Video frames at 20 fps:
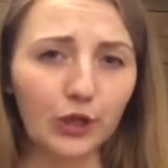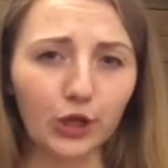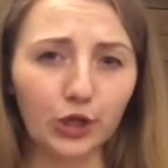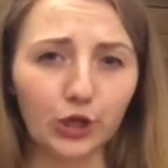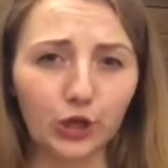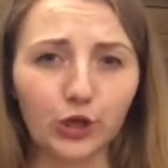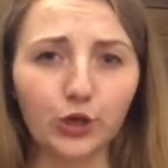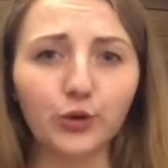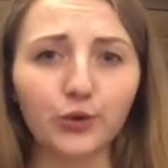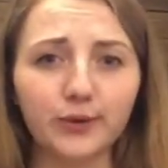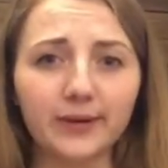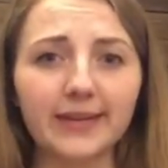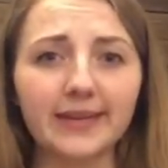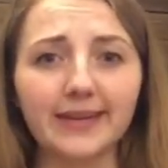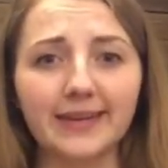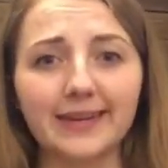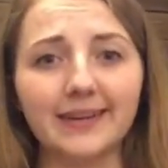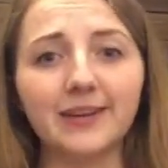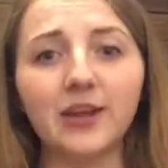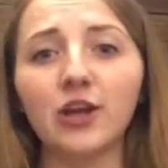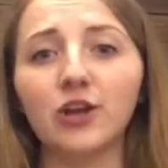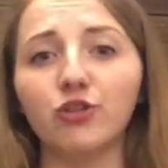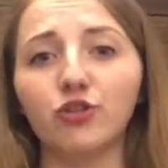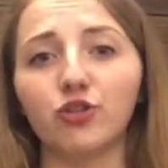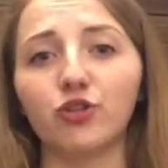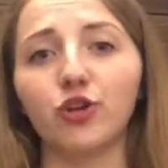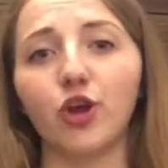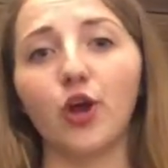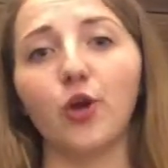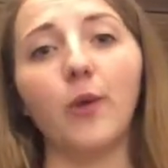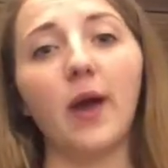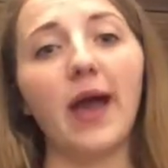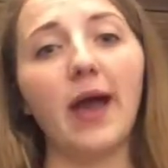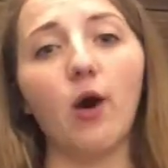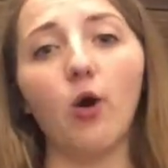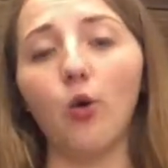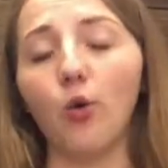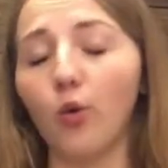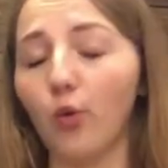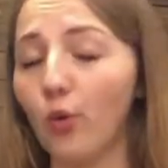you need to know where
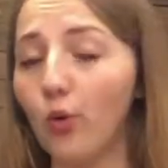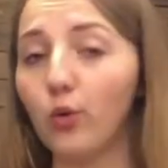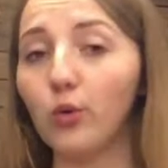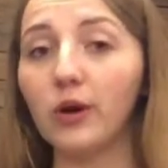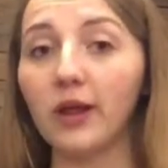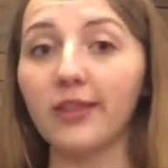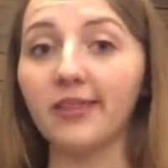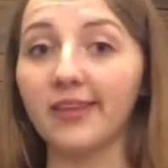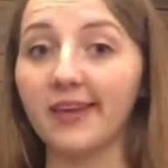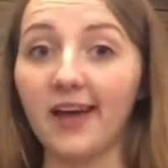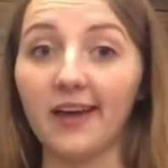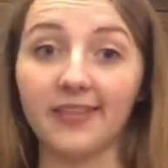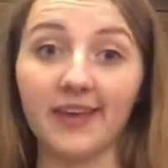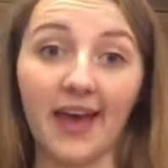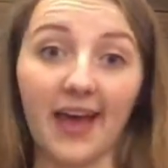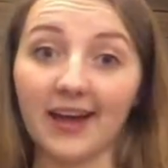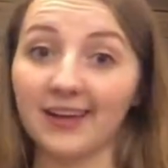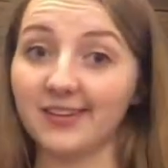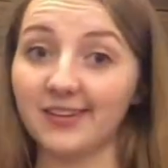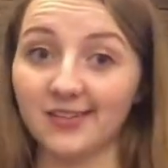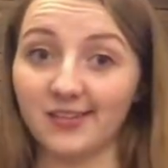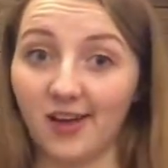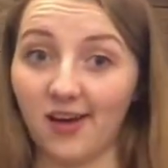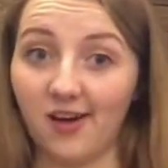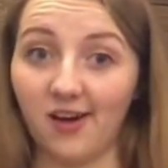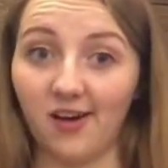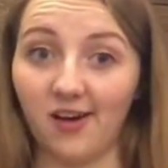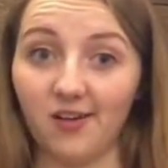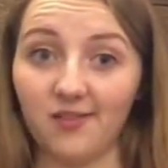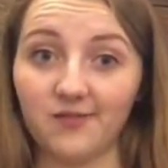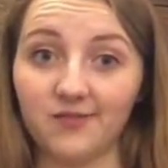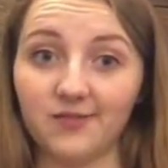all the other actors are.